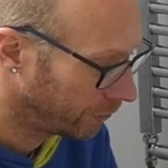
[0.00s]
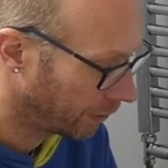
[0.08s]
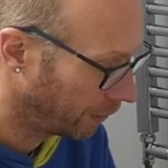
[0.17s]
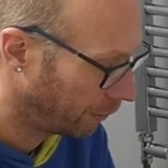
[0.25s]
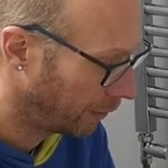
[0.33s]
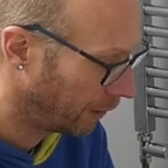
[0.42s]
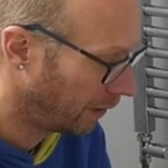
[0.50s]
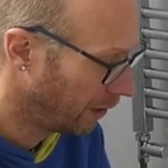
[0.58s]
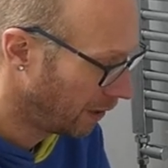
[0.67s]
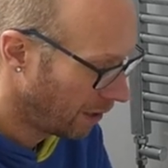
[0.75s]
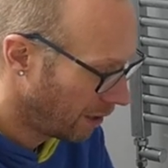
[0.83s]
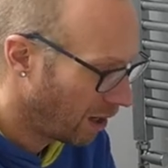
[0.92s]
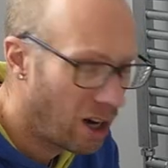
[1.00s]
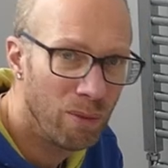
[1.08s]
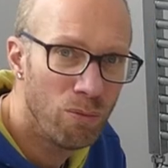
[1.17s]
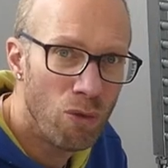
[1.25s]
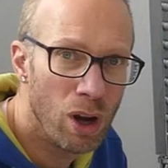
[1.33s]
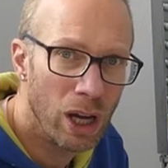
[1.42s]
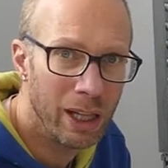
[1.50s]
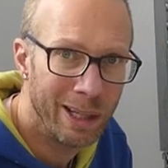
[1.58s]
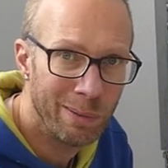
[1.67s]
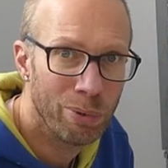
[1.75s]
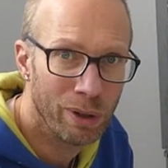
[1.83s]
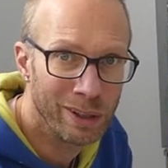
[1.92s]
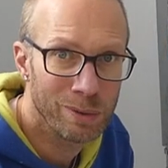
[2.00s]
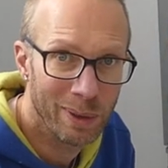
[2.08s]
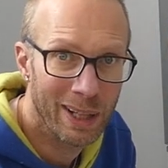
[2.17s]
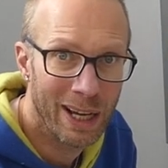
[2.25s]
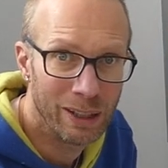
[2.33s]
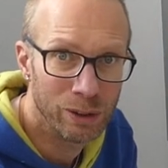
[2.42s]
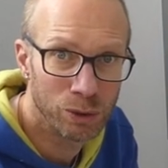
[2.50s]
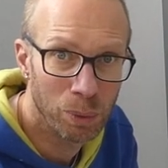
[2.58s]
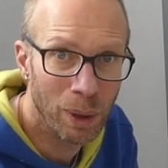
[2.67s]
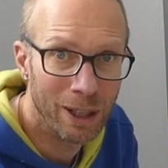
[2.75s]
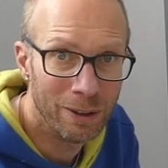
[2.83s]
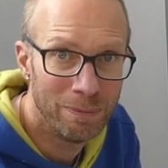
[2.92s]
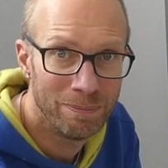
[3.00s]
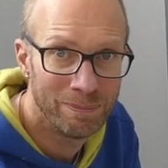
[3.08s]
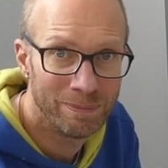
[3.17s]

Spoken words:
So I'm really impressed with that as well.